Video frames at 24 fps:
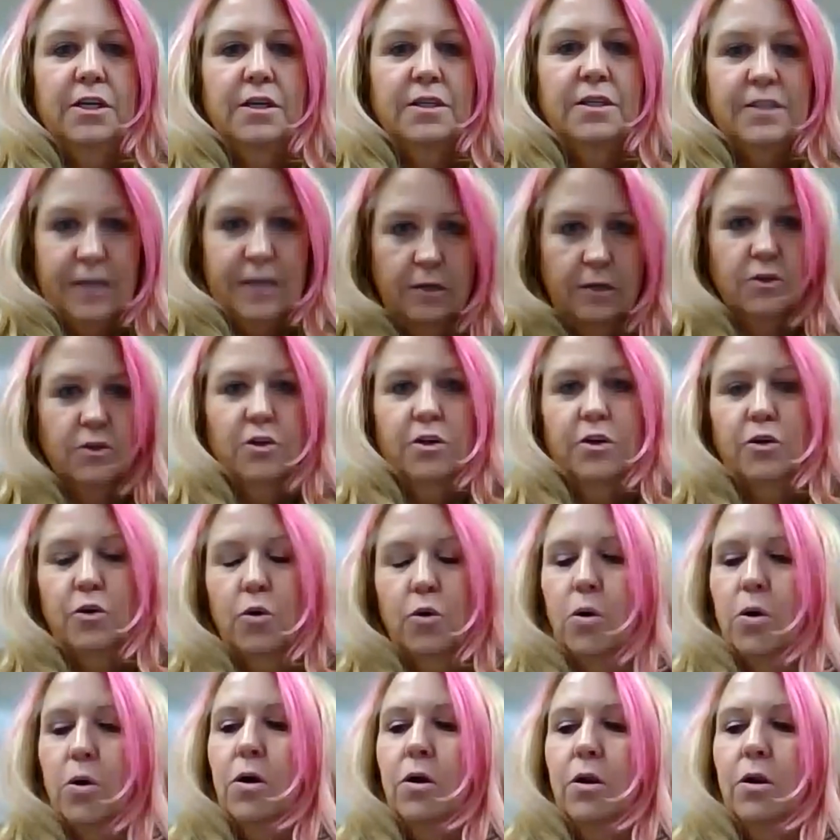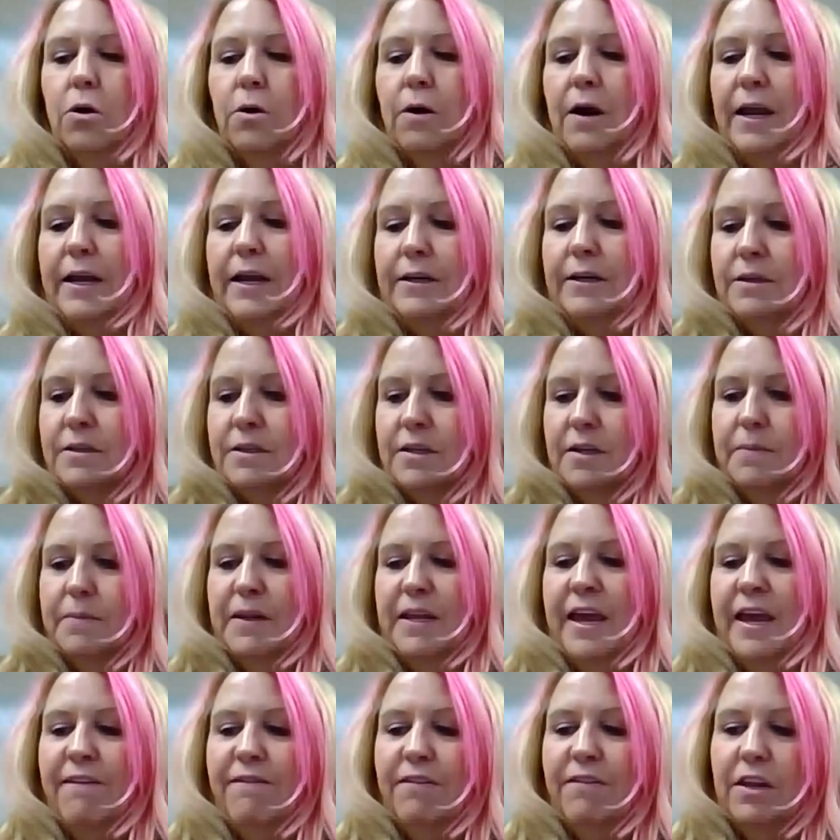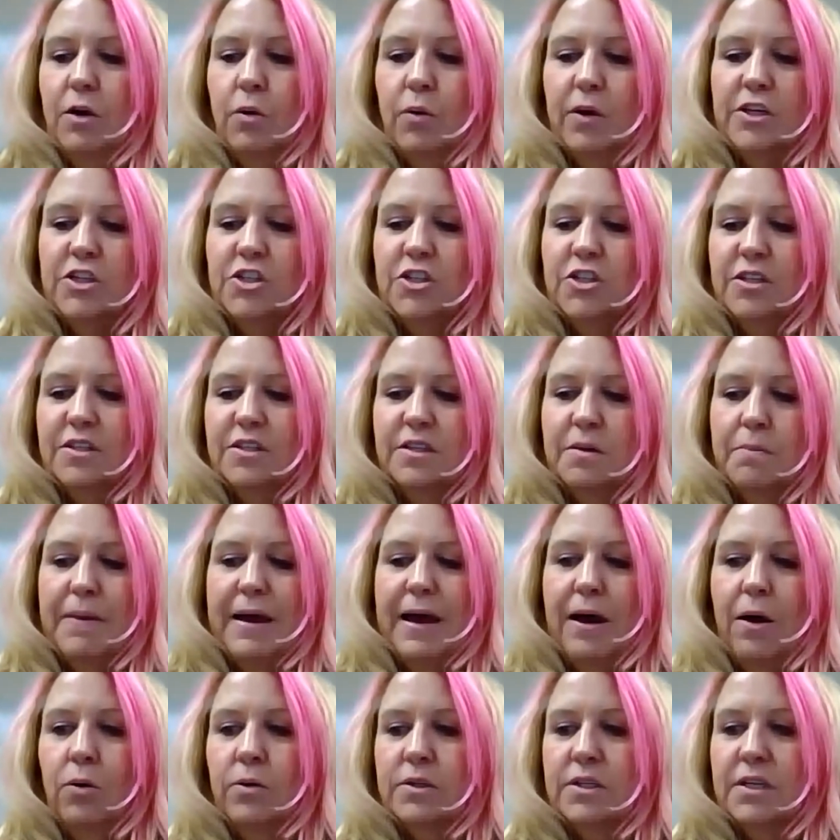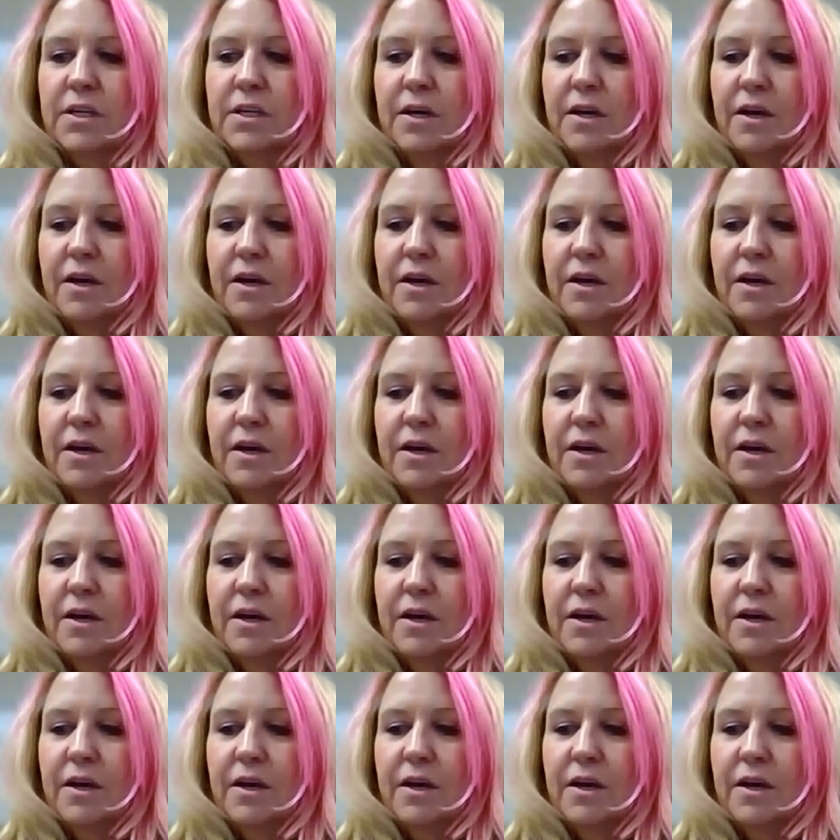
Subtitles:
It sounds good, Coral. All right. Does anybody have any questions about